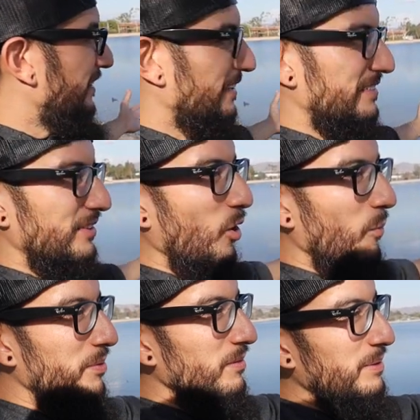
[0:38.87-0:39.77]
is still
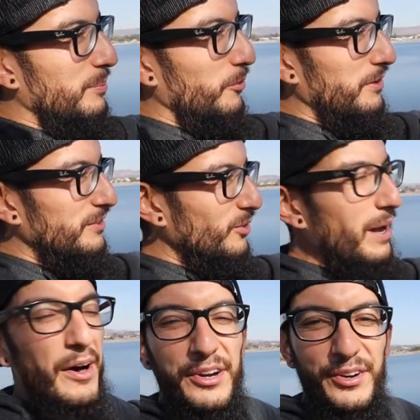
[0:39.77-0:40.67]
open. People are still
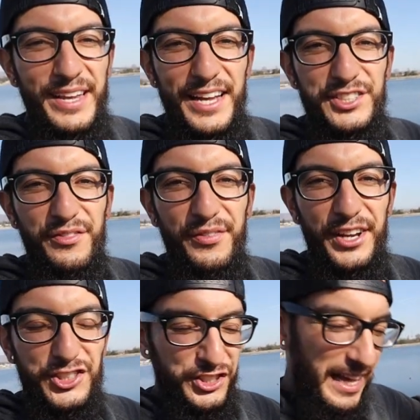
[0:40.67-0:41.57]
out here catching
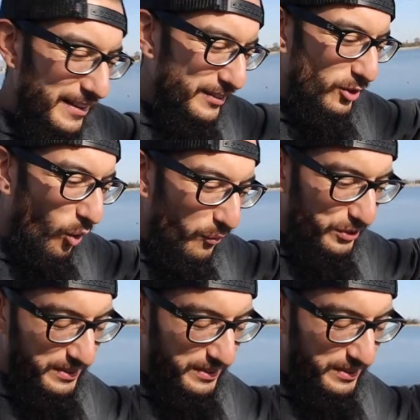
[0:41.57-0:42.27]
fish, and that is the goal for